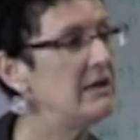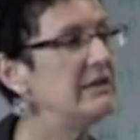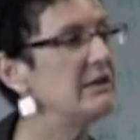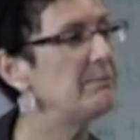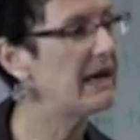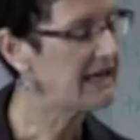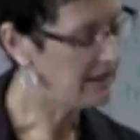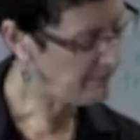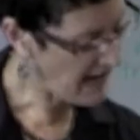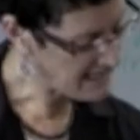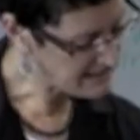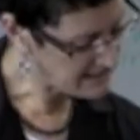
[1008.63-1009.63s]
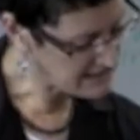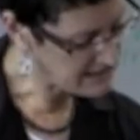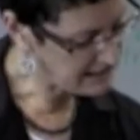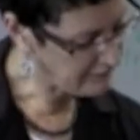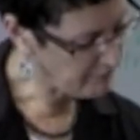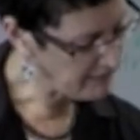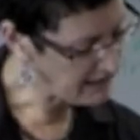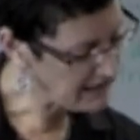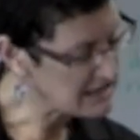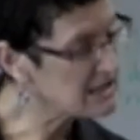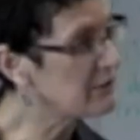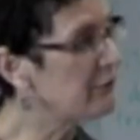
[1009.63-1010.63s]
the capacity to give
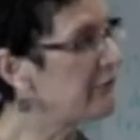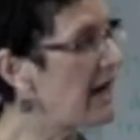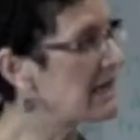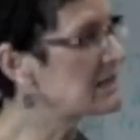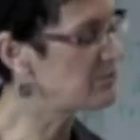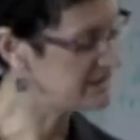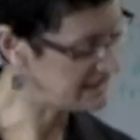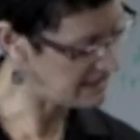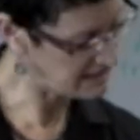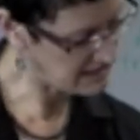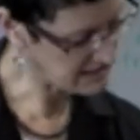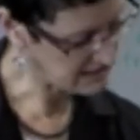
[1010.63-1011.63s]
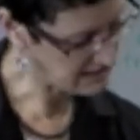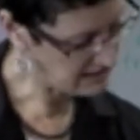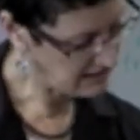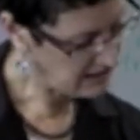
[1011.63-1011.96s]
meaning to the facts presented